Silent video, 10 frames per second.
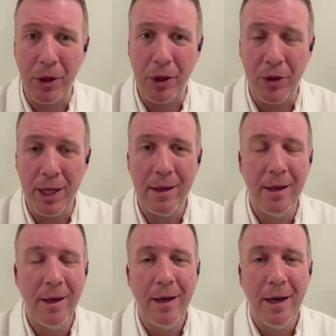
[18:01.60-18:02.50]
and bloating
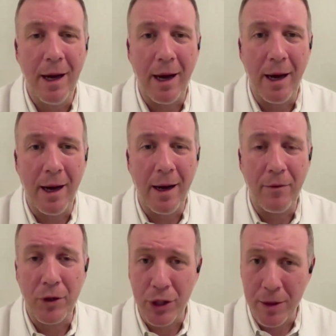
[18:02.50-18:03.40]

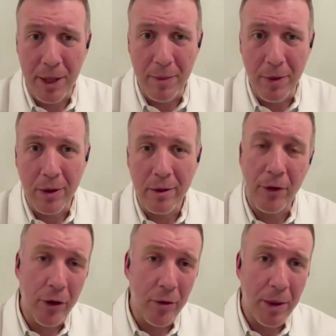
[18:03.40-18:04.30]
for some people.
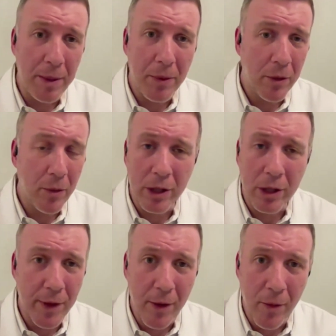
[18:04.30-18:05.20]
For other people, it
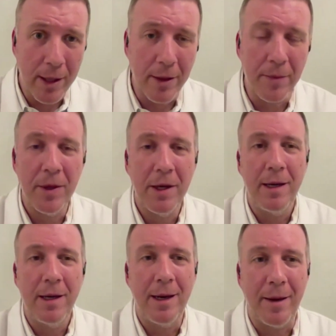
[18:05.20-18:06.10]
works very well.
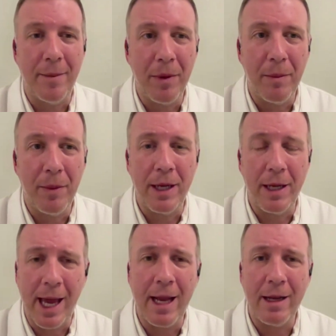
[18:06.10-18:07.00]
But
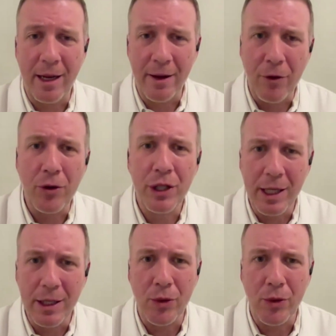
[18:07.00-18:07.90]
again,
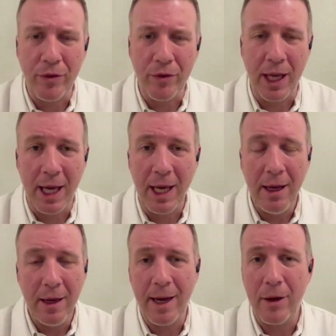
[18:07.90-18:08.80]
diversity is sort of the
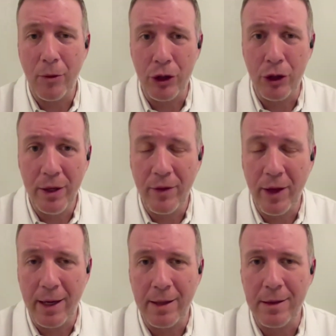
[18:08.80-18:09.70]
key, and how to achieve
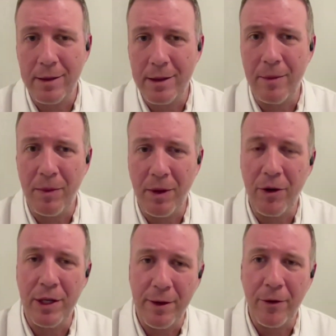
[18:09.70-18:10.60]
that can be
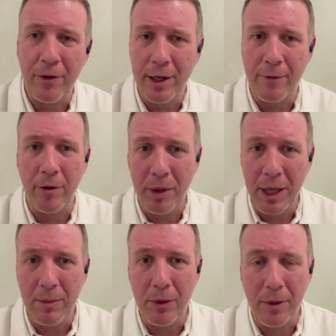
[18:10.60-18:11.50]
very different in different
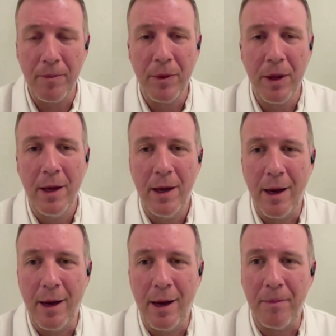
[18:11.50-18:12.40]
people.
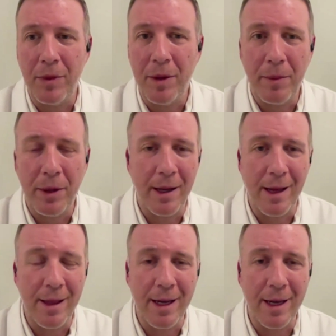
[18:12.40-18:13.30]
But
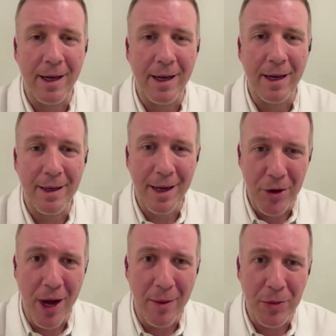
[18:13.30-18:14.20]
I think
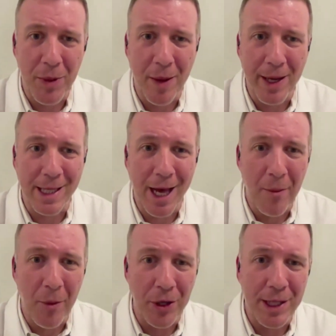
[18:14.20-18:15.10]
Dr. Damas probably has a
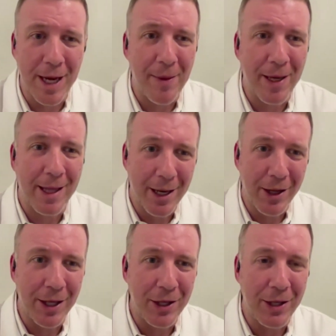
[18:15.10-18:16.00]
lot more to say about that. I'll
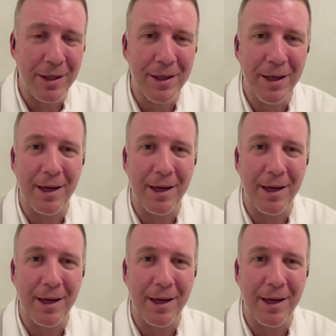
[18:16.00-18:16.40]
let you